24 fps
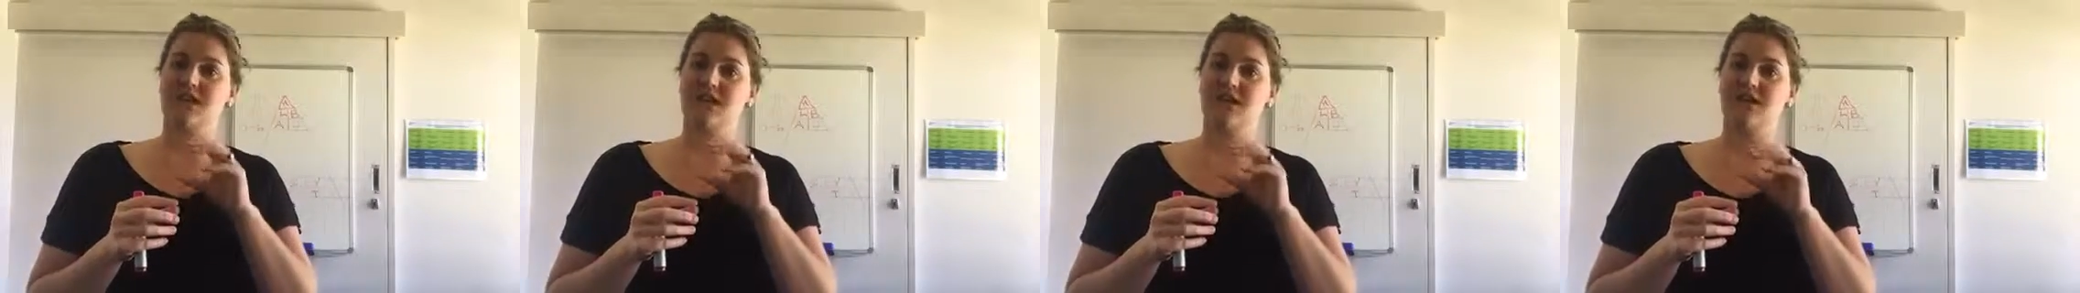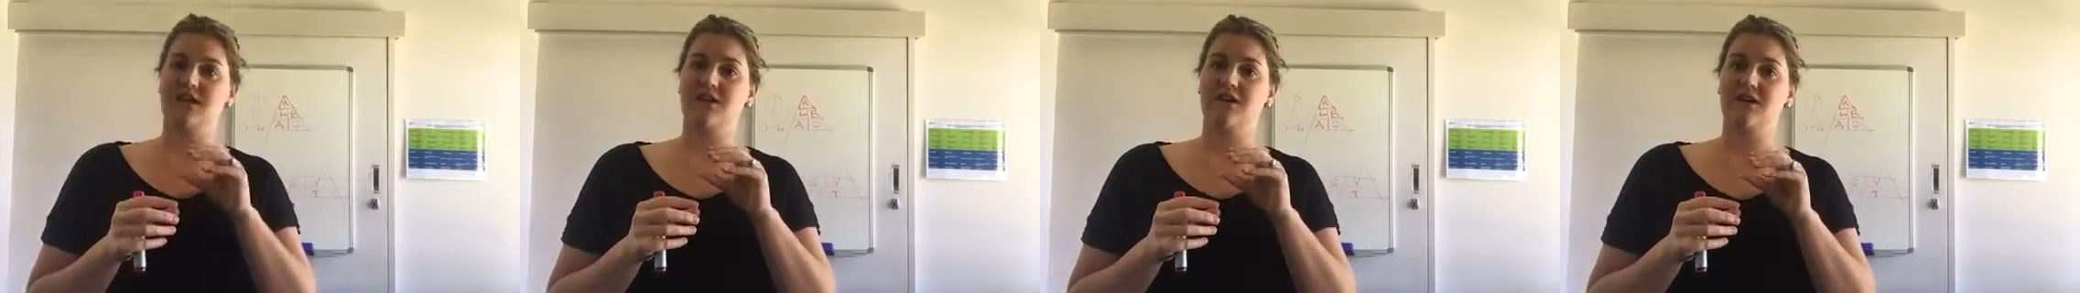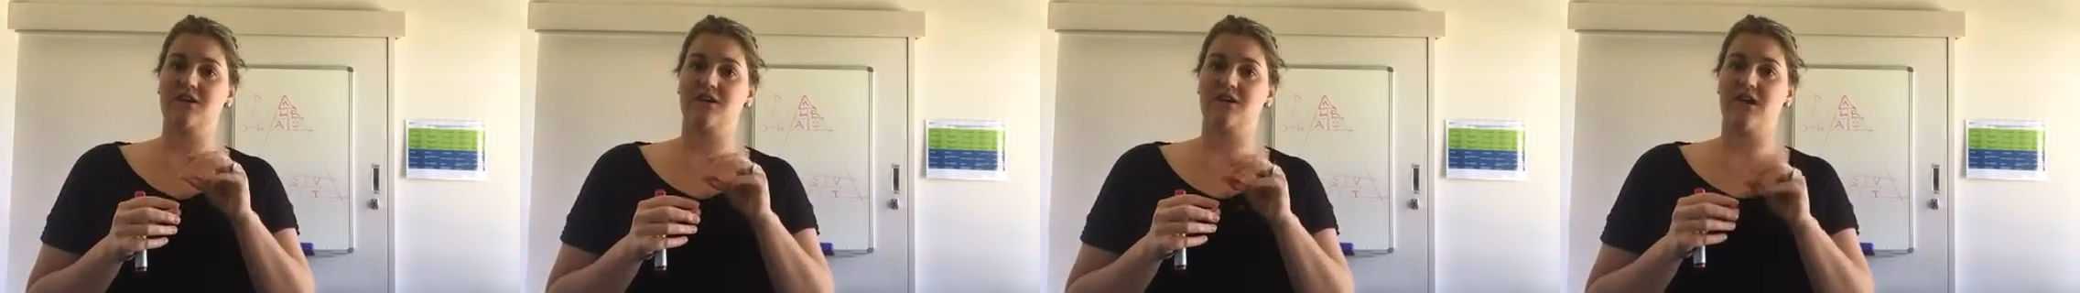they're
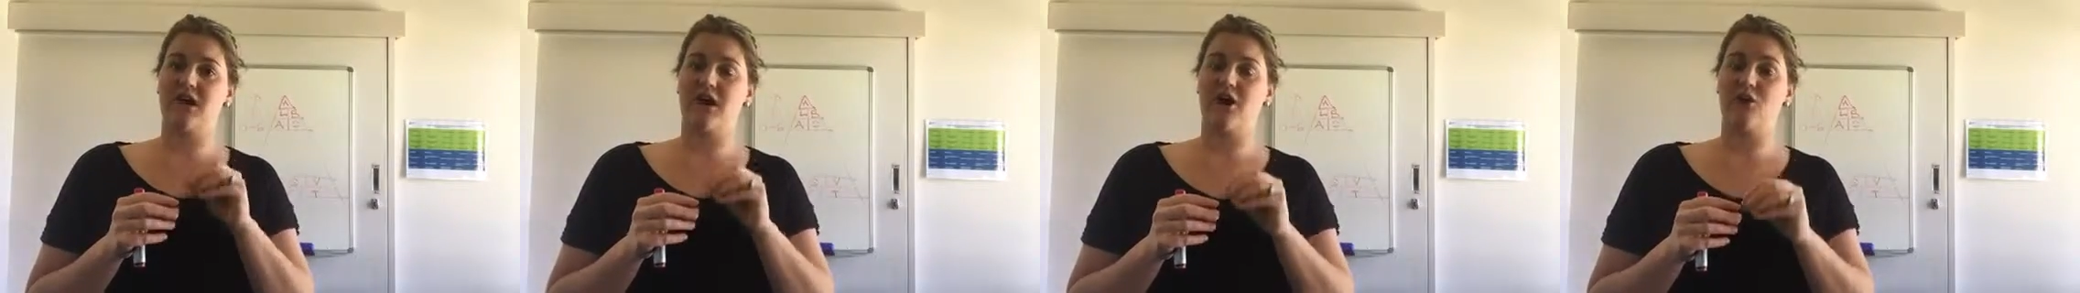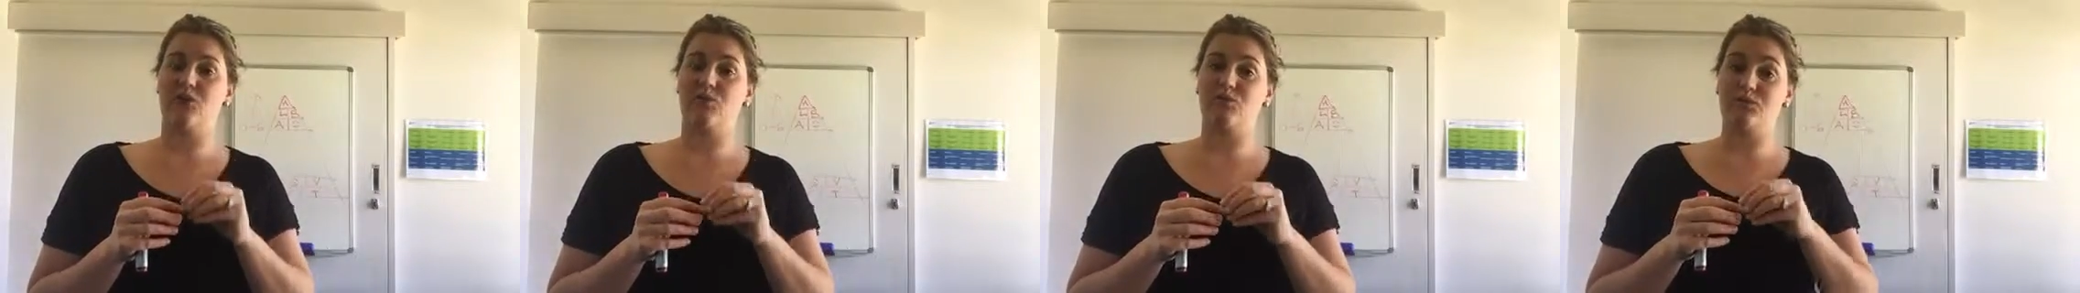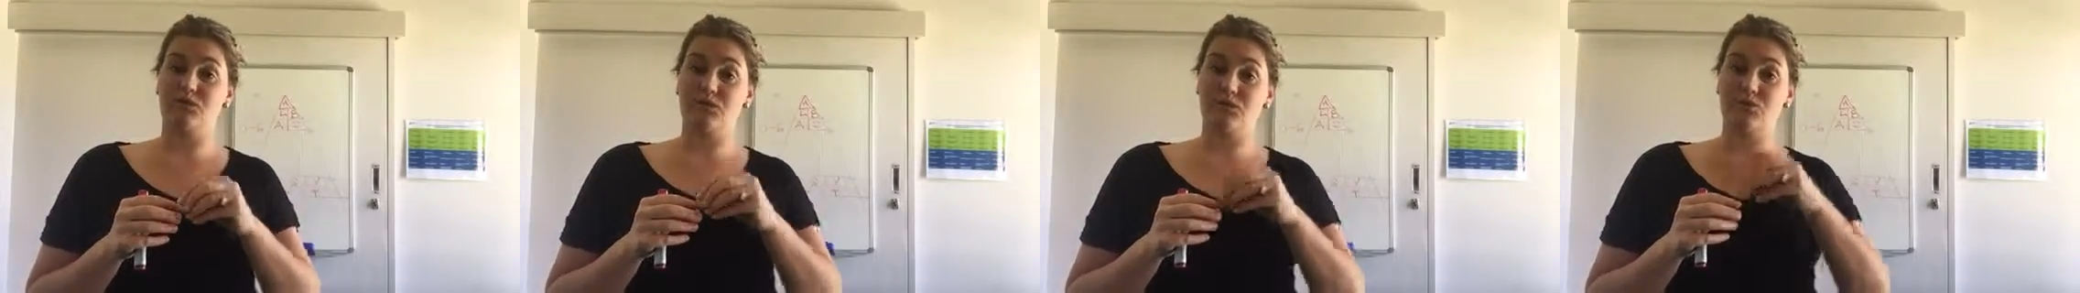going to
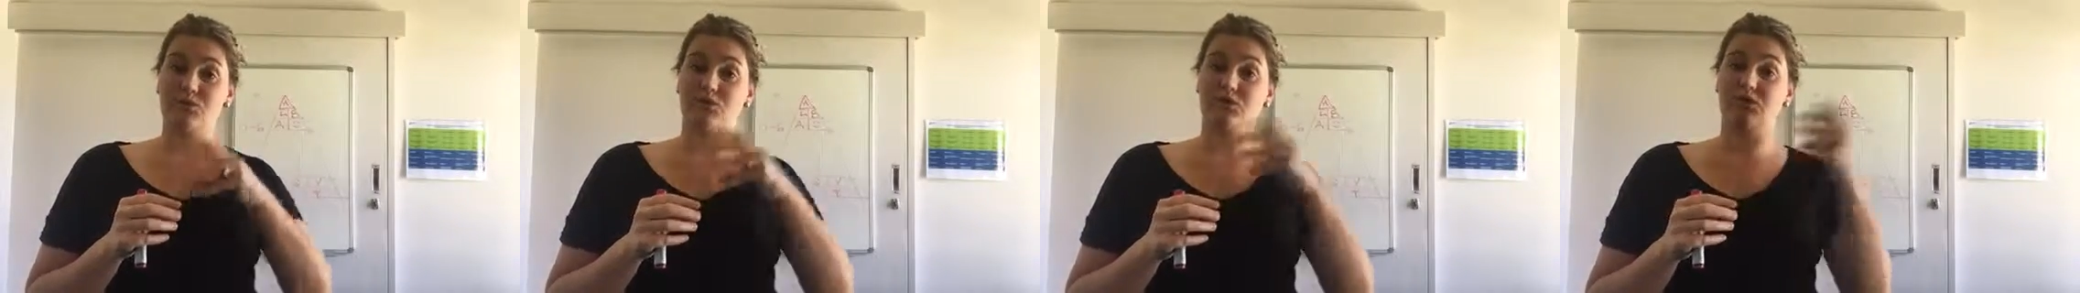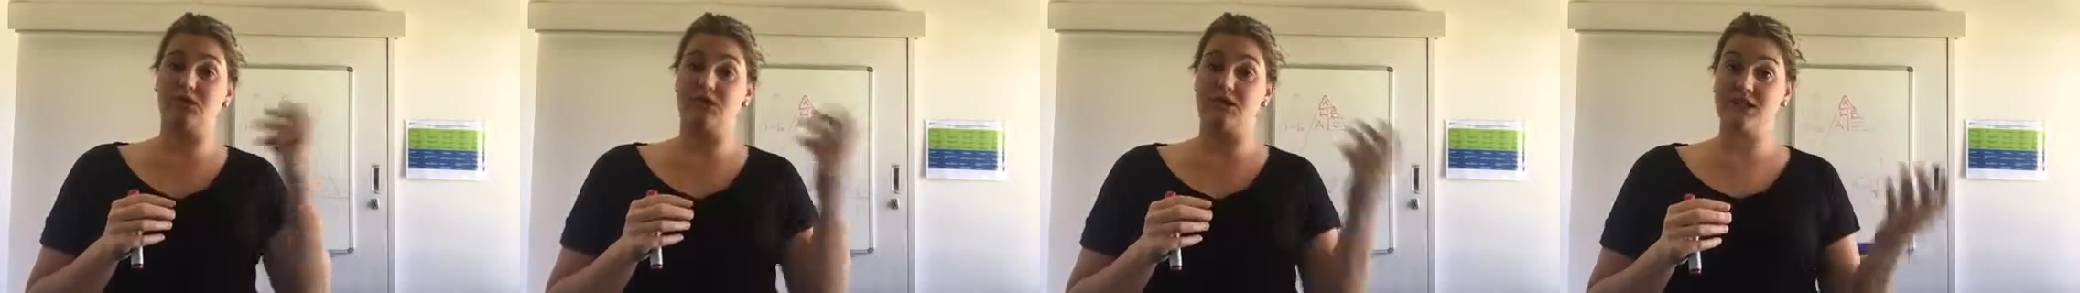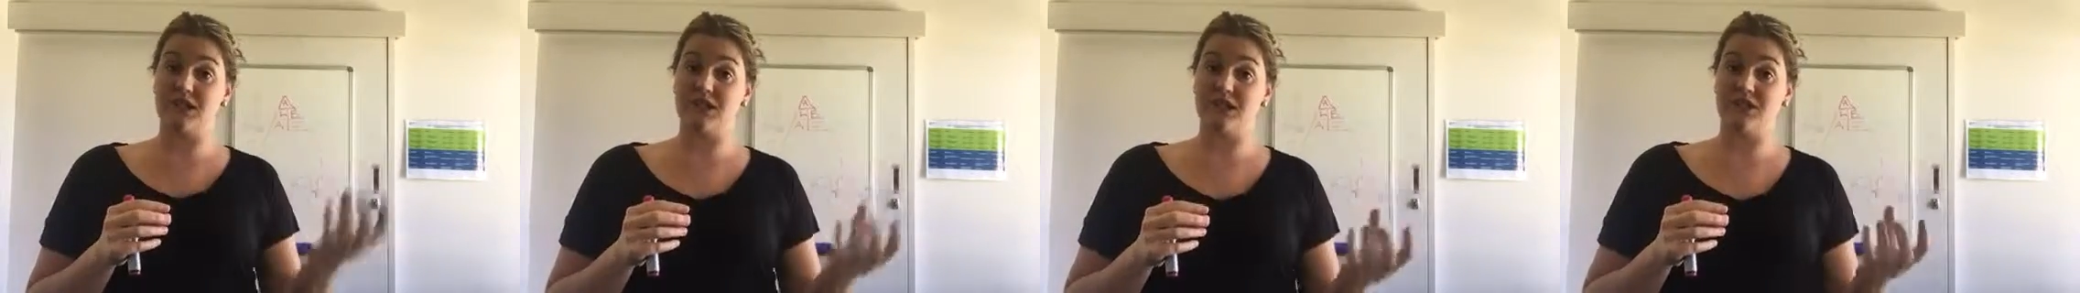help
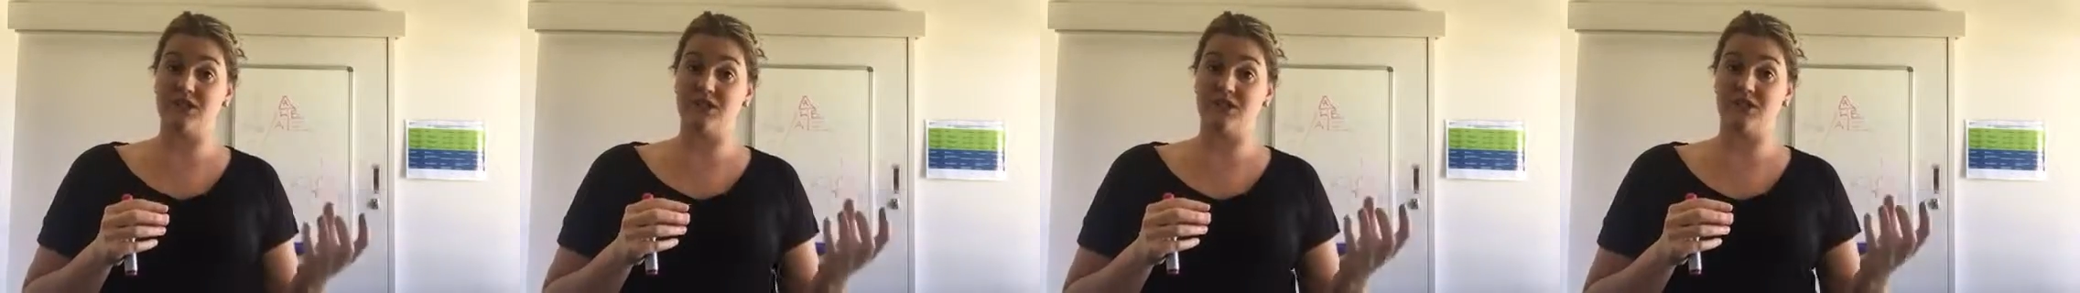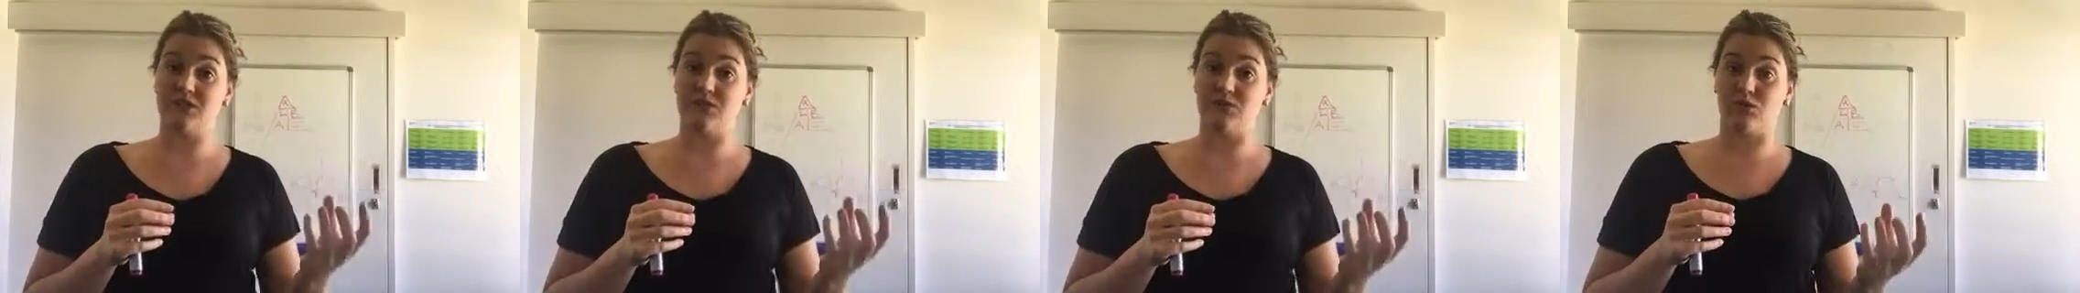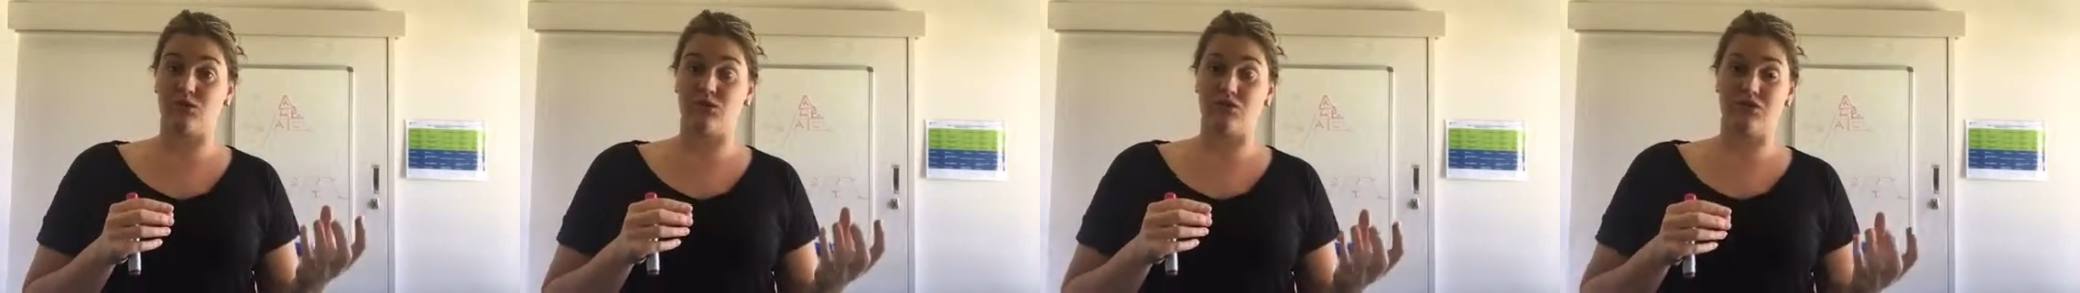support
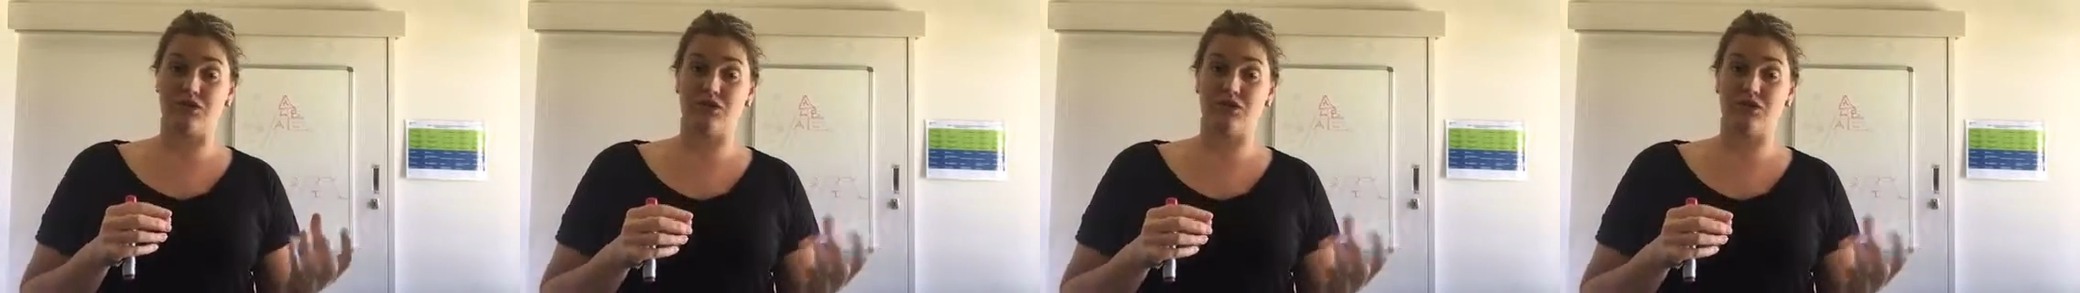attention more